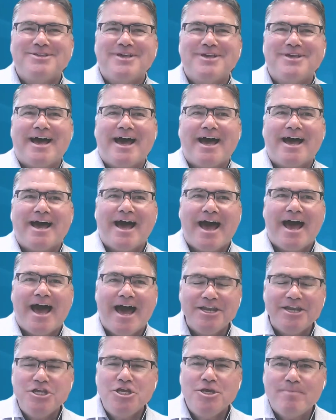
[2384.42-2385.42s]

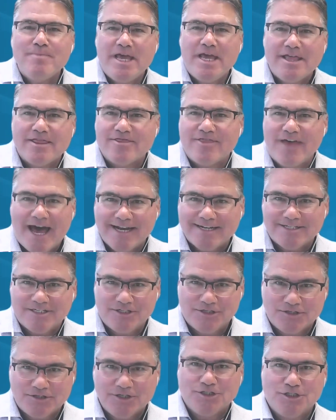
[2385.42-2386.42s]
How do you make that
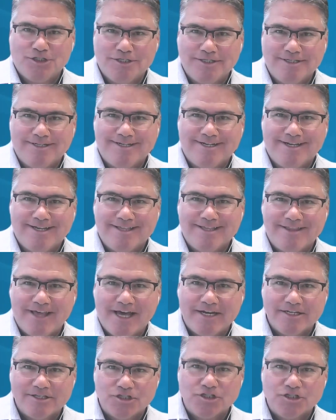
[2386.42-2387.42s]
decision
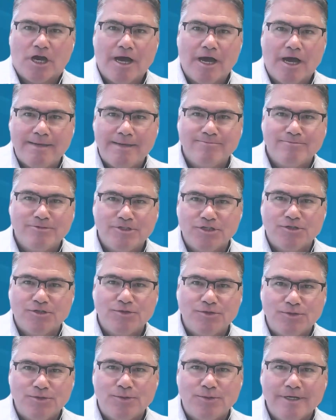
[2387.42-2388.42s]
that it's time
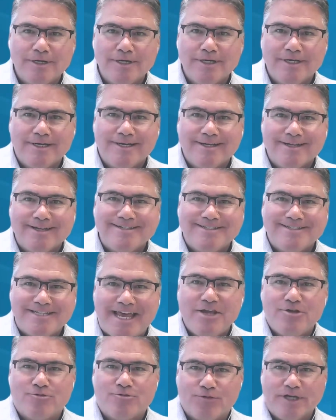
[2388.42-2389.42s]
to
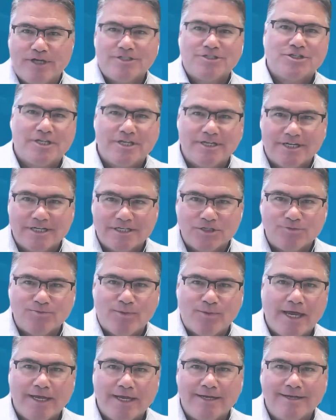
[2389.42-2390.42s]
take risk and
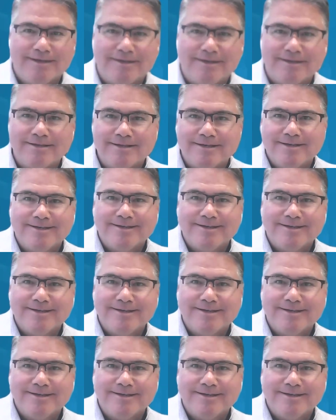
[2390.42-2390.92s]
expand